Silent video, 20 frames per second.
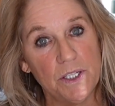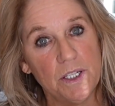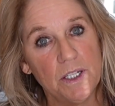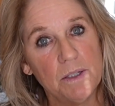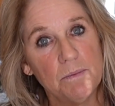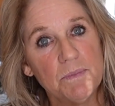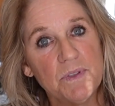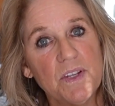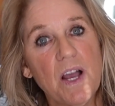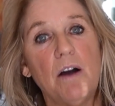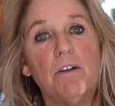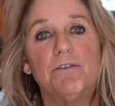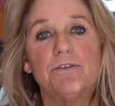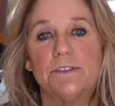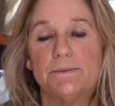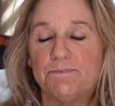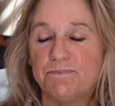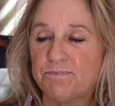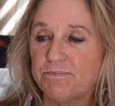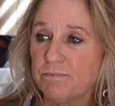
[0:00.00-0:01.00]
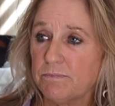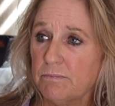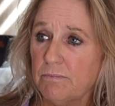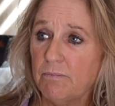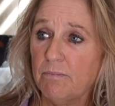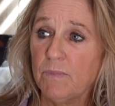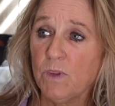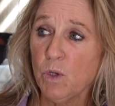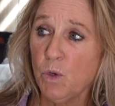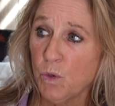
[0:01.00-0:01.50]
in himself
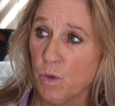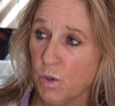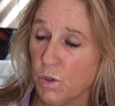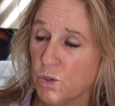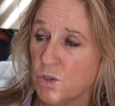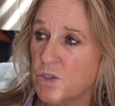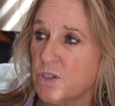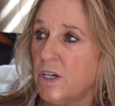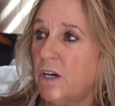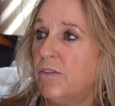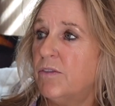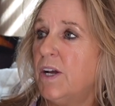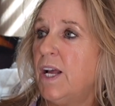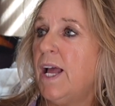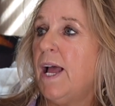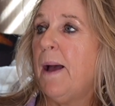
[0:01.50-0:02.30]
or herself.